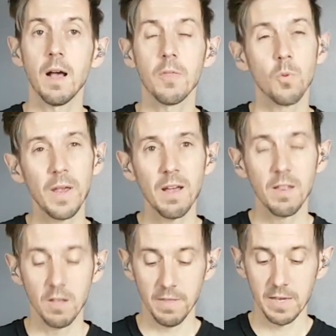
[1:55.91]
The way I
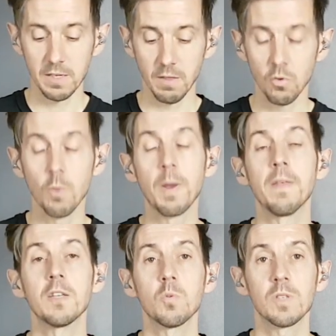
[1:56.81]
learned this and thought about
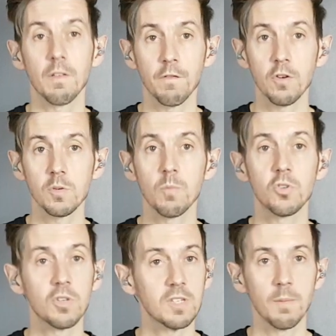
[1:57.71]
this was the first one
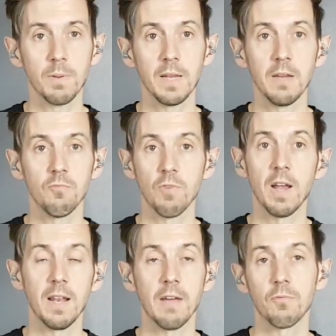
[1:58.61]
was just simply
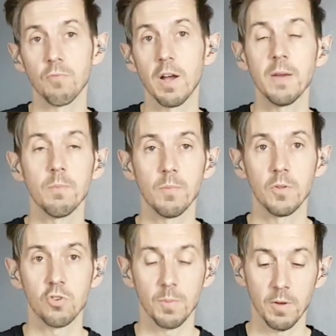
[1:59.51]
right, left, right with
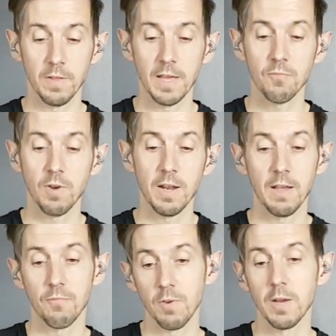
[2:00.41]
a triplet on the end, right,
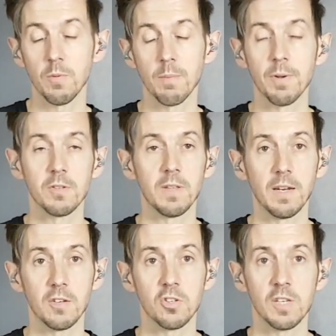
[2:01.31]
left, right with a buzz on the
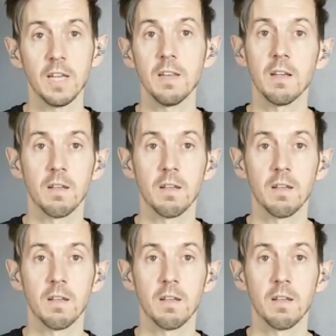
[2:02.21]
end, I should say.